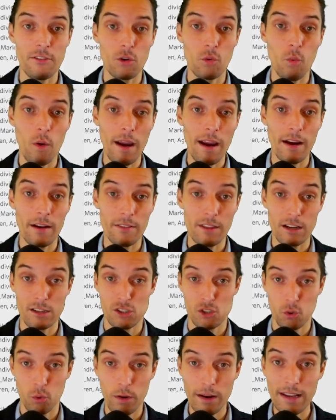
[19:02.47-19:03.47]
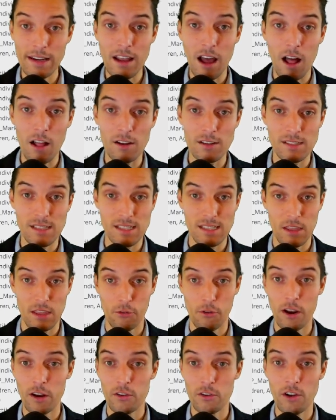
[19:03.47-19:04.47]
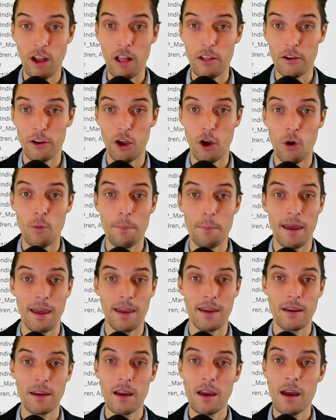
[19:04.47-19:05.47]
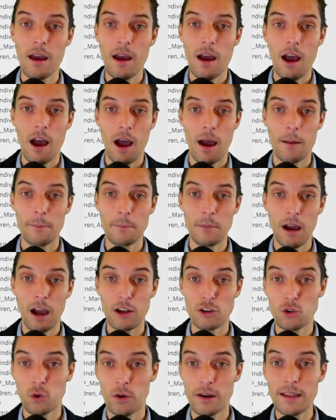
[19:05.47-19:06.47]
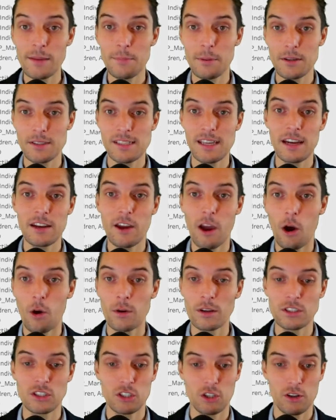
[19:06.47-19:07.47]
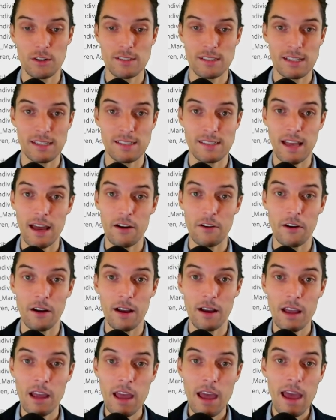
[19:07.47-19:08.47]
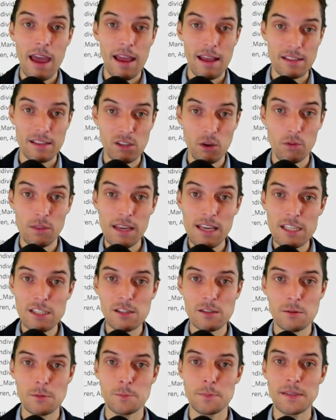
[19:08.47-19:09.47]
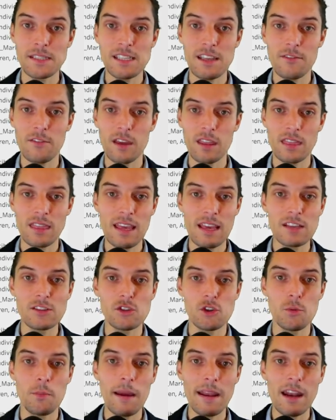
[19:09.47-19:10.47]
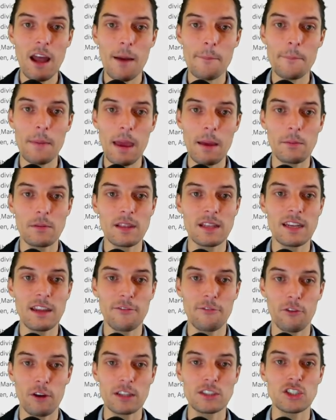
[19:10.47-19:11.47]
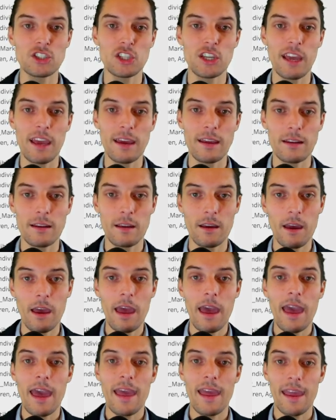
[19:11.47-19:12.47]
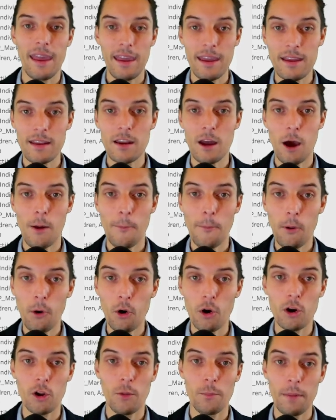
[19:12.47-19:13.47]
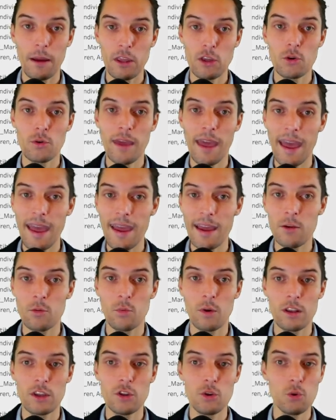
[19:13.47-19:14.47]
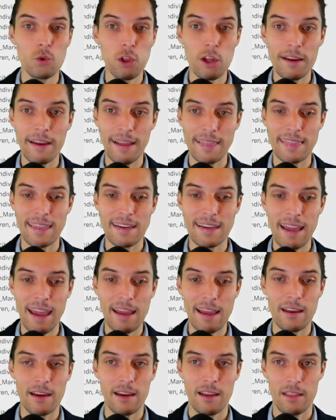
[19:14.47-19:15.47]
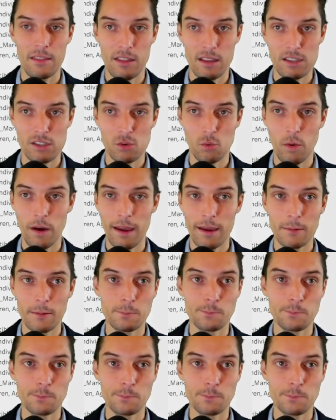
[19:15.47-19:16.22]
where there's $20, it's a $300 copay, a 20% co-insurance, etc. And so these specific things you may not be able to differentiate in a portal, but you can when you look at the data in this way.